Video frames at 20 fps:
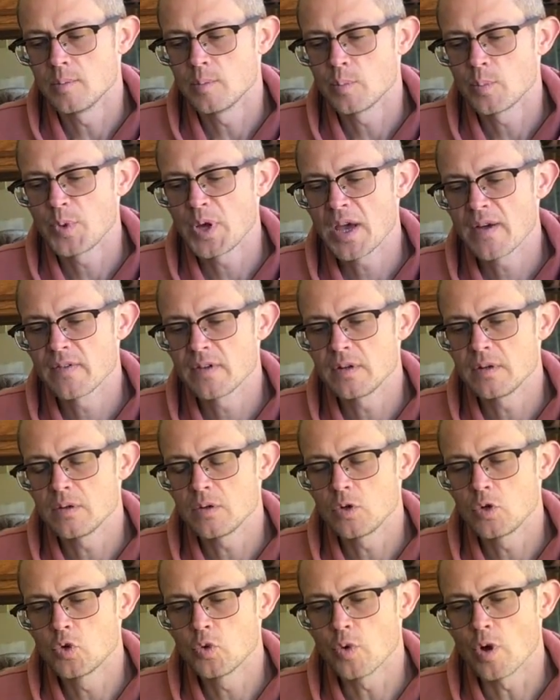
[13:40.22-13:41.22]
We
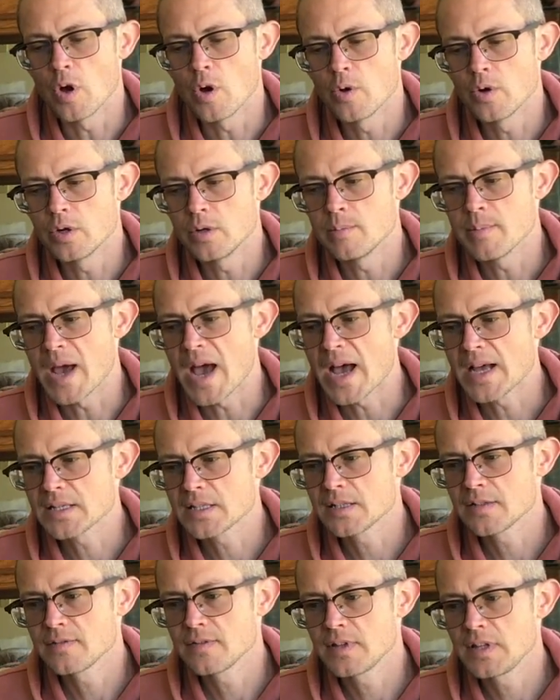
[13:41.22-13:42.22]
haven't grown
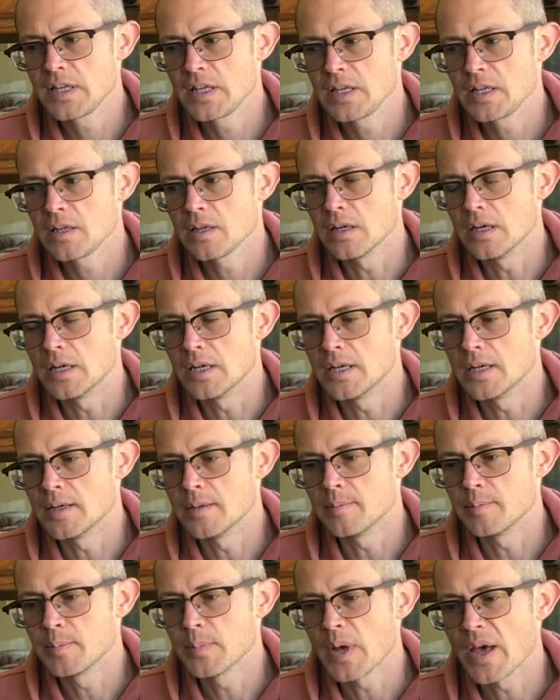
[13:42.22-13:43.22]
massively, I
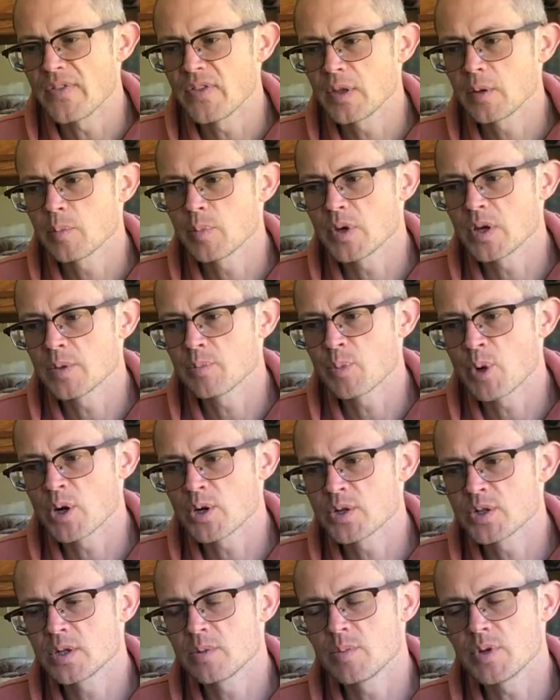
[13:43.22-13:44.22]
think
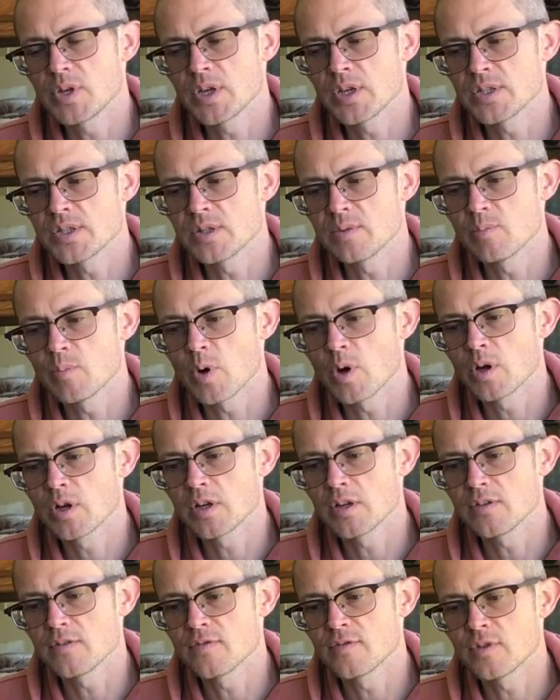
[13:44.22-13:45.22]
partially because the
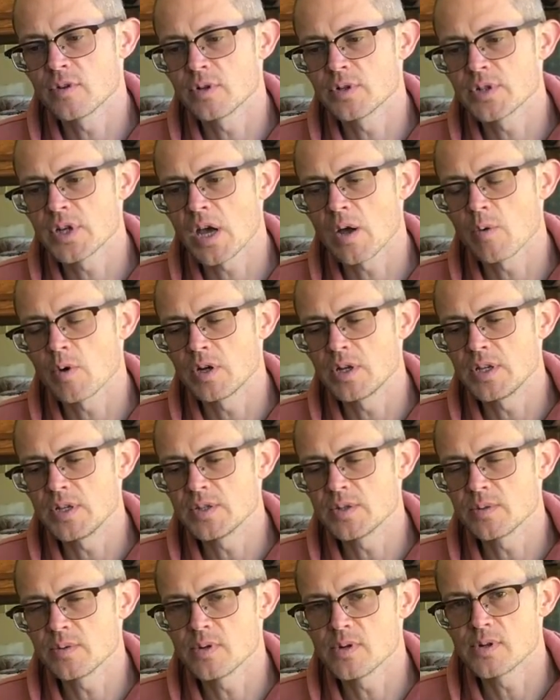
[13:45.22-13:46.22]
market for
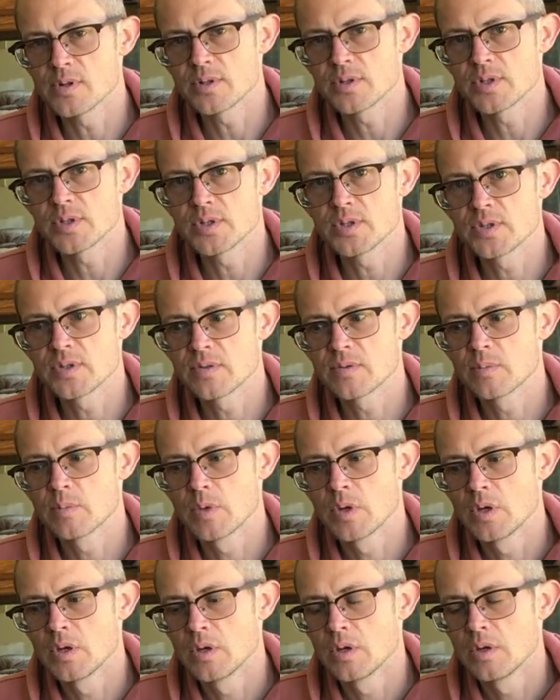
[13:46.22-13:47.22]
Taiwanese oolongs is
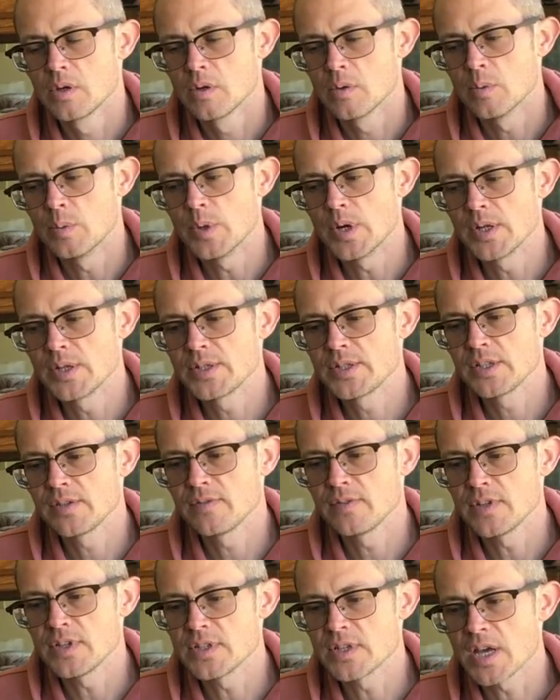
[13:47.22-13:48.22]

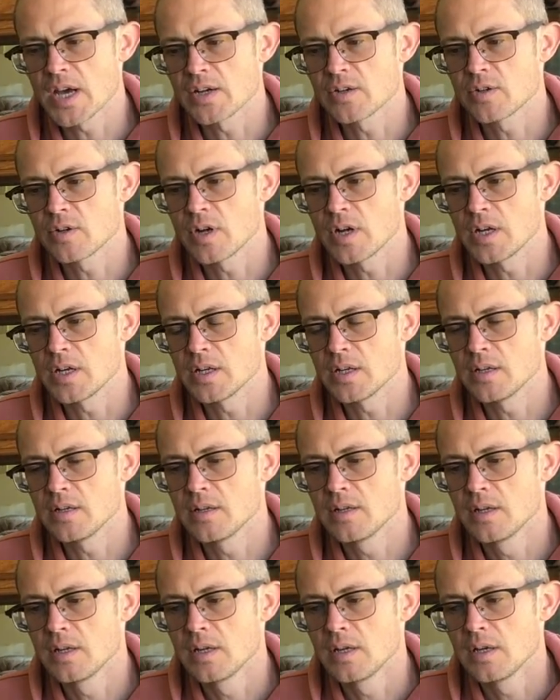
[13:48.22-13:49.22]
relatively saturated,
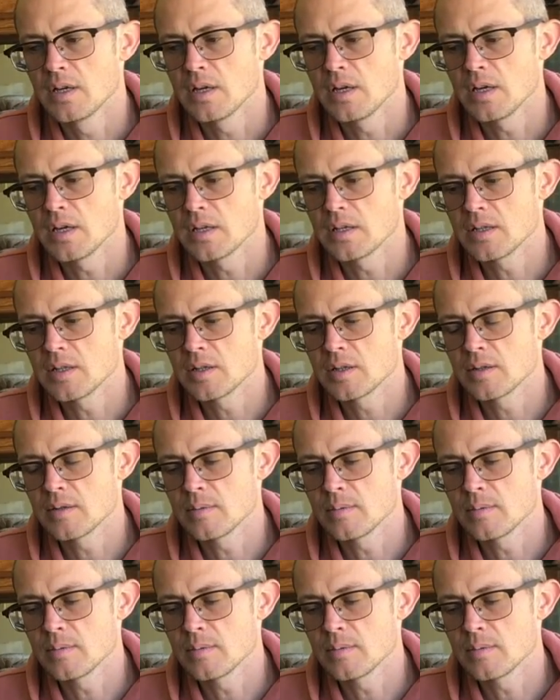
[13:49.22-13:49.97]
and